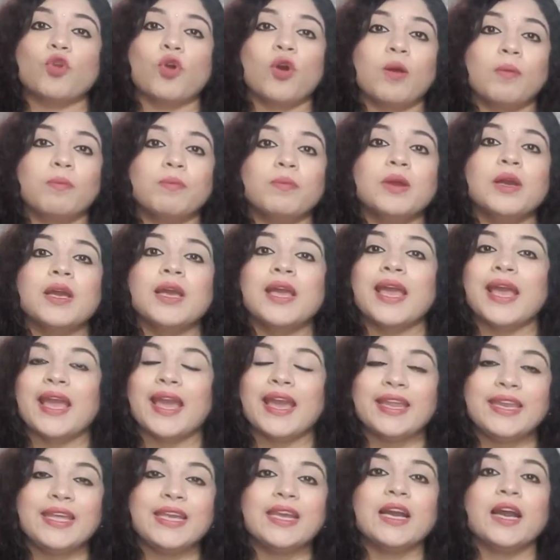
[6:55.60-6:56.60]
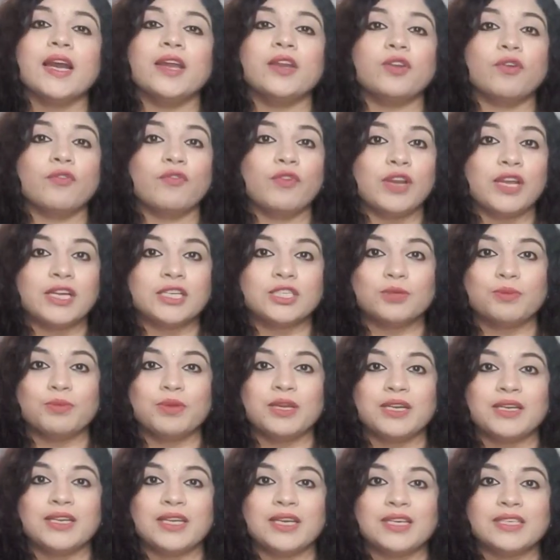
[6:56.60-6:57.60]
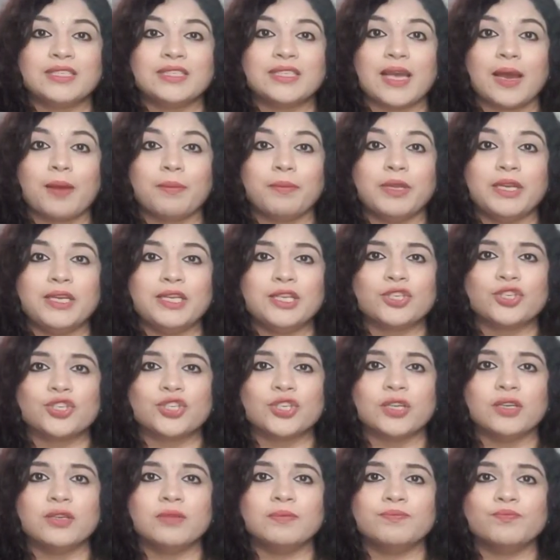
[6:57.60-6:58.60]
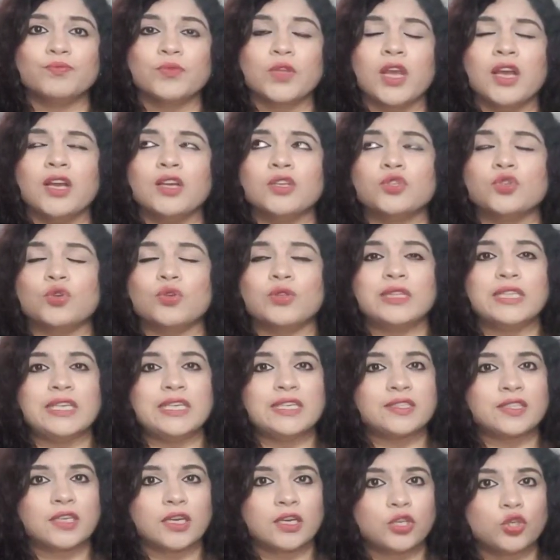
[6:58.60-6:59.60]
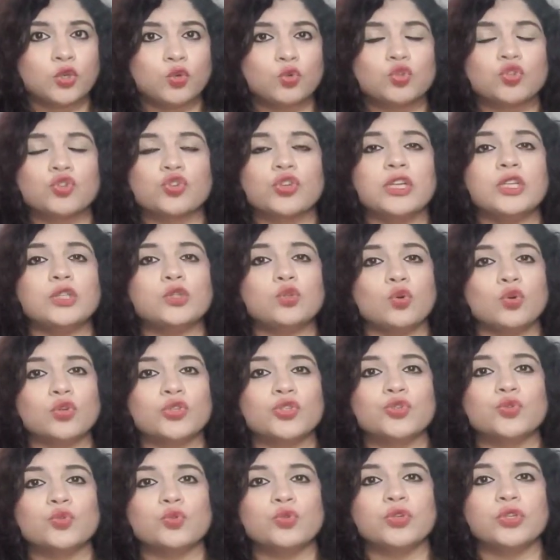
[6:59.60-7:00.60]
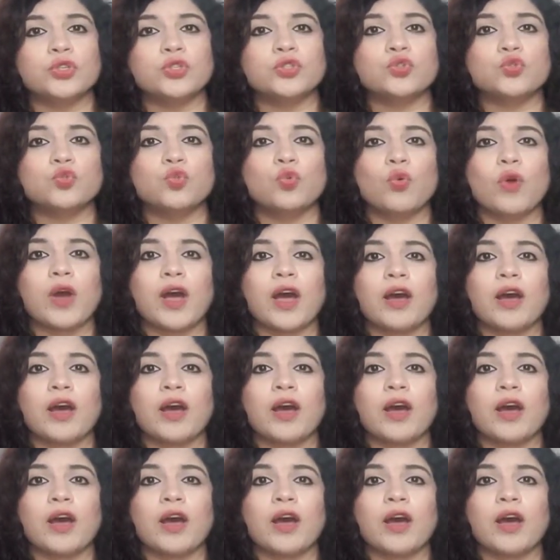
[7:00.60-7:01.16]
from any kind of eligibility examination. So these are usually those students who